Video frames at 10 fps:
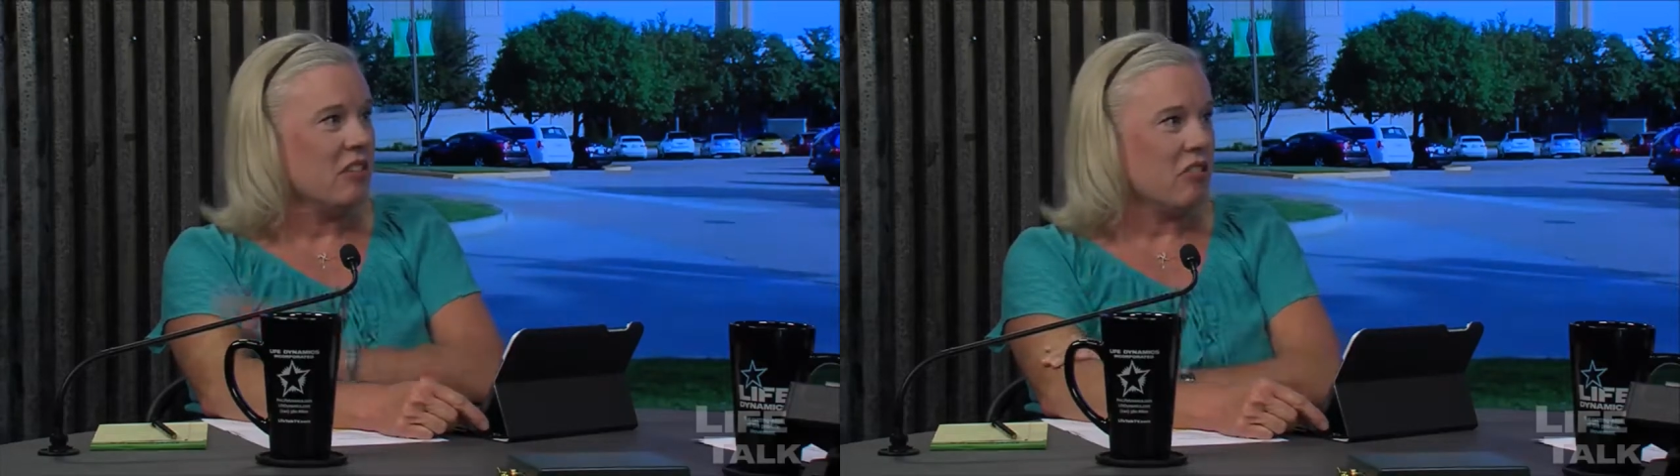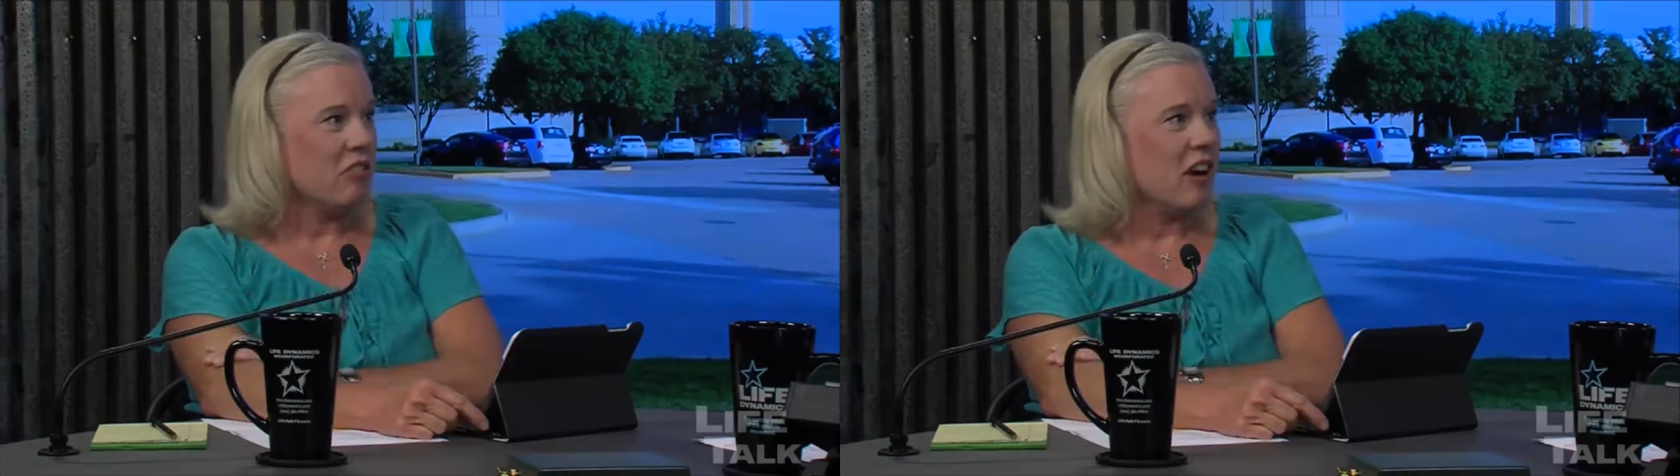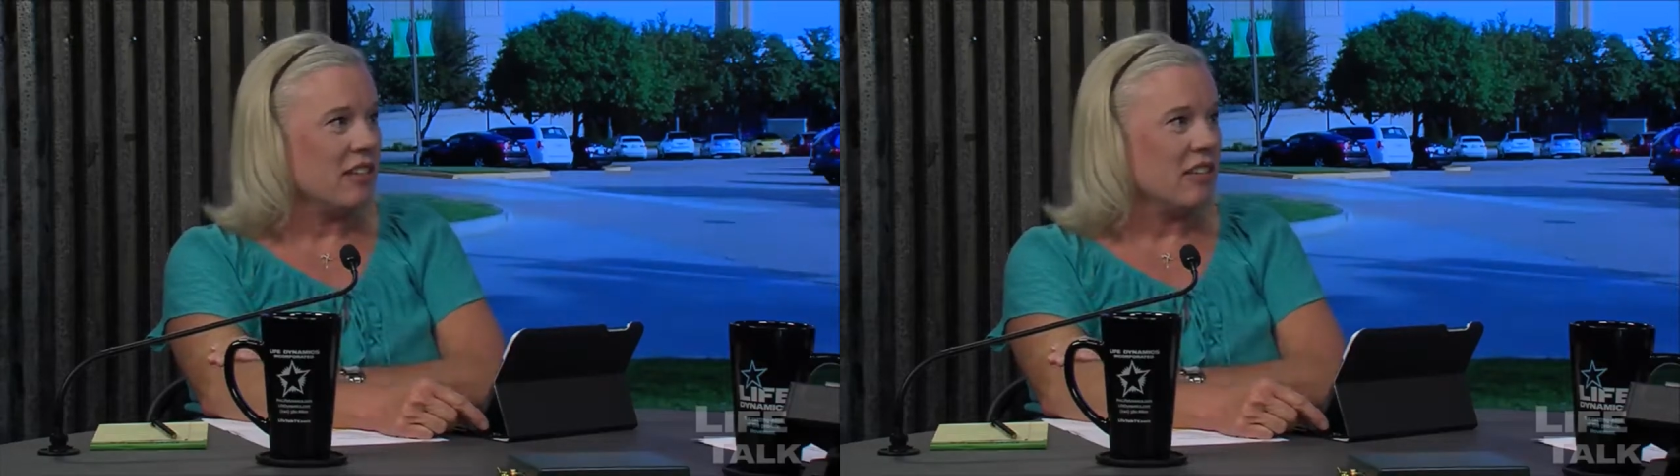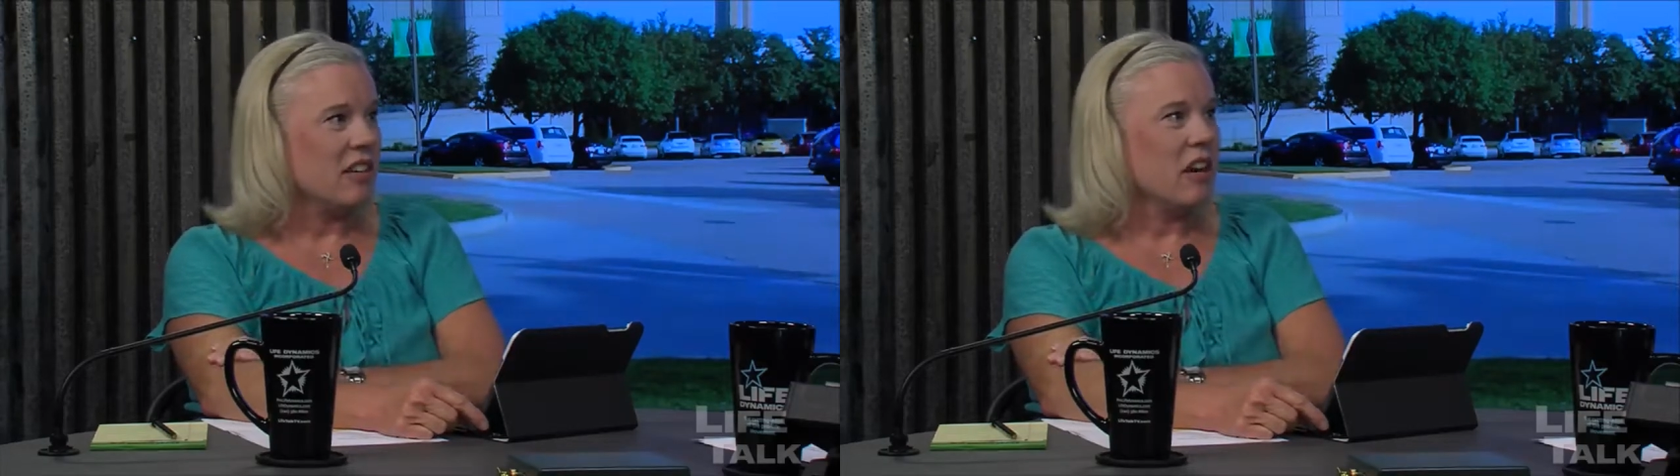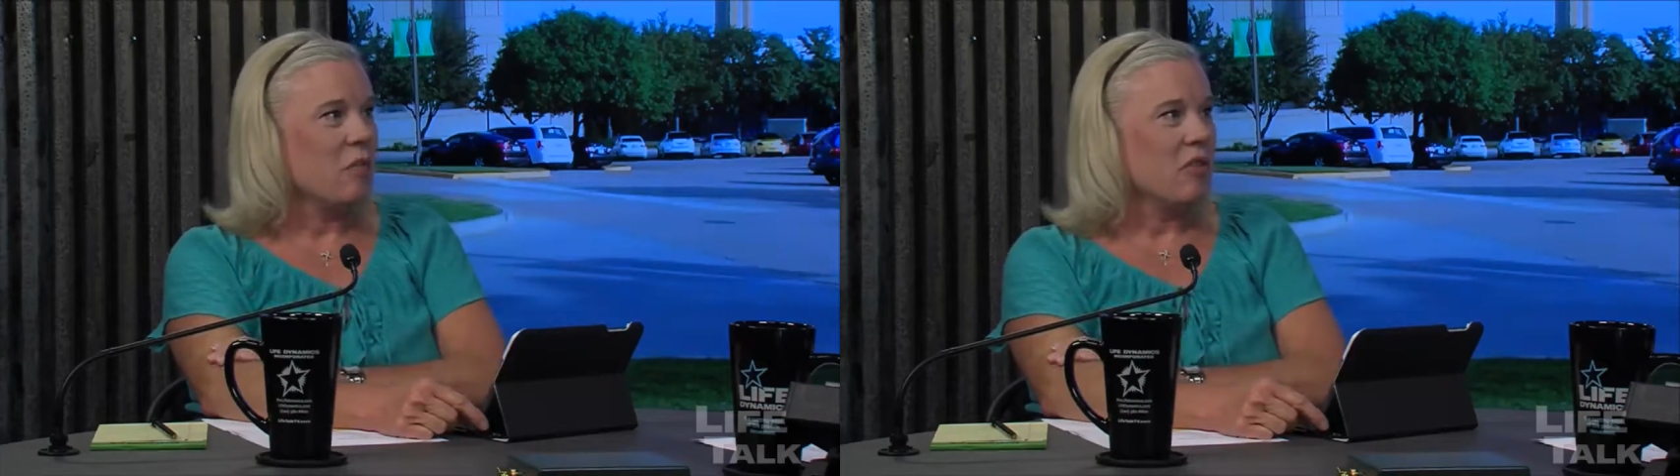They're rising
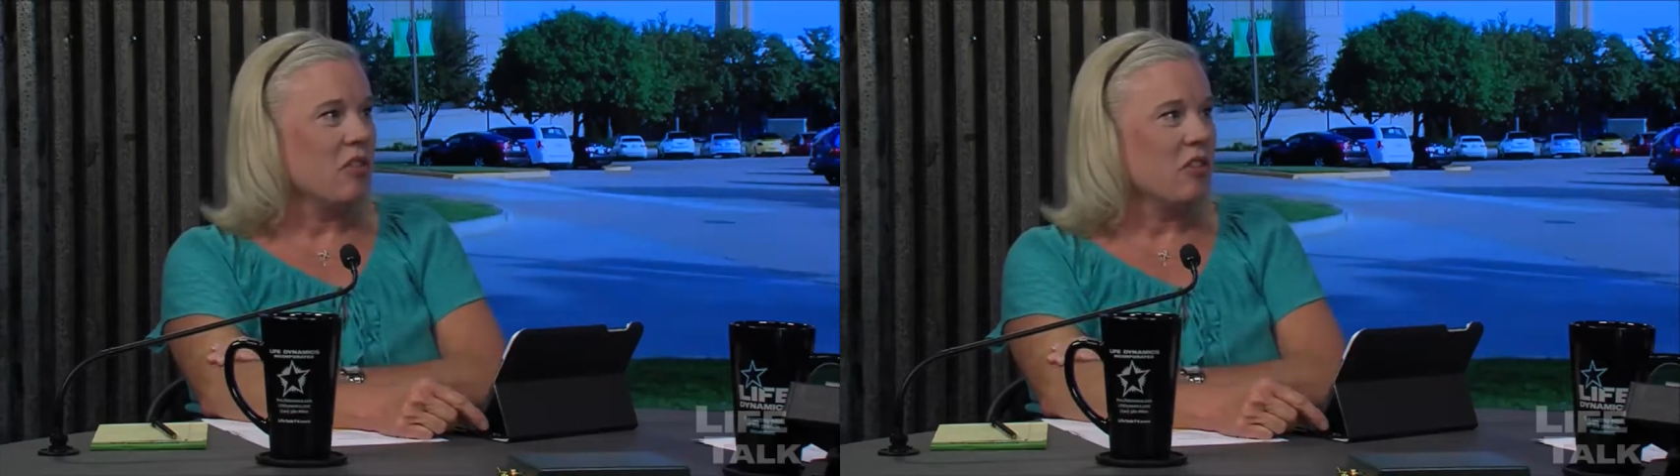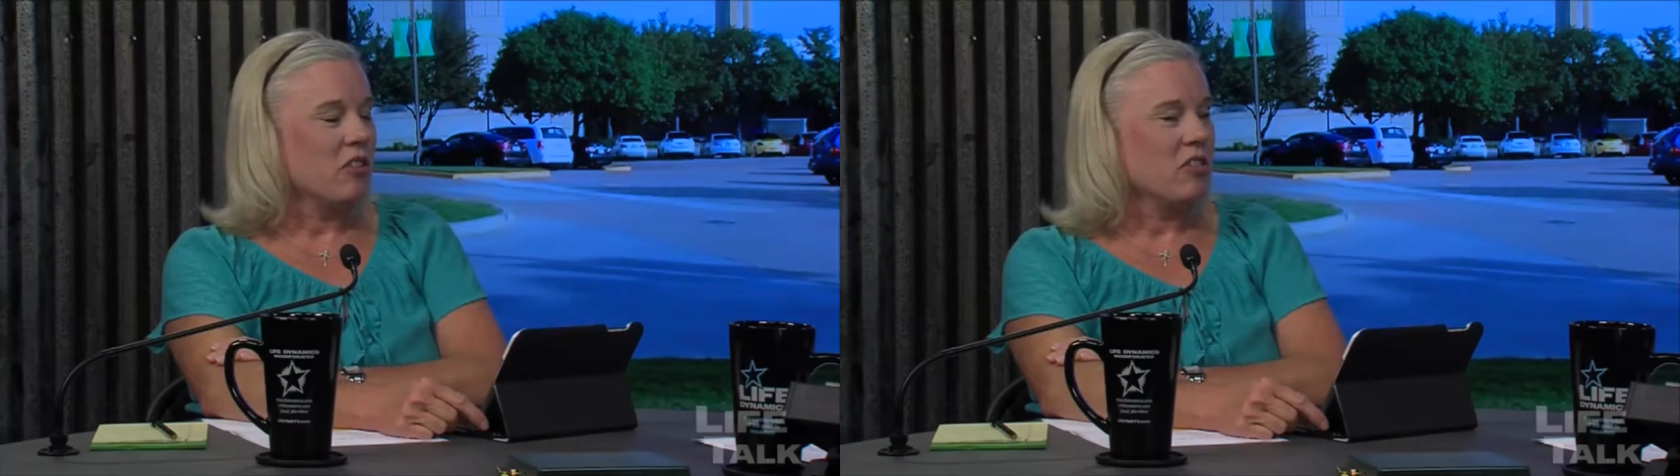up, and they're